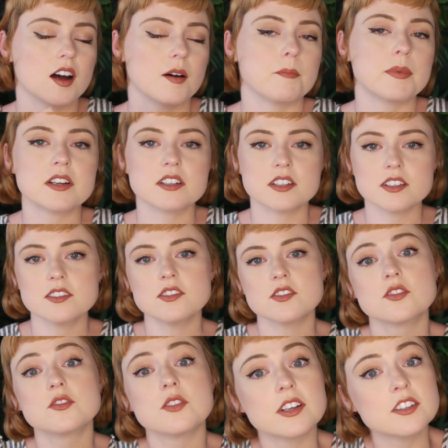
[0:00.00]
But it doesn't
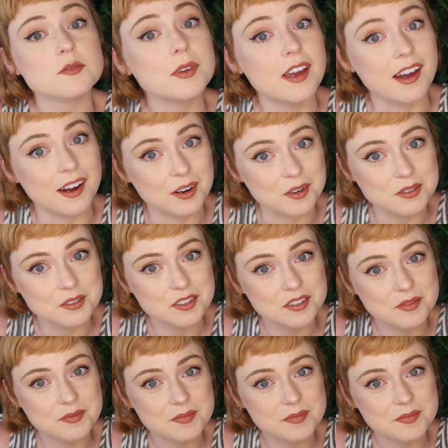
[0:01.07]
stress me out.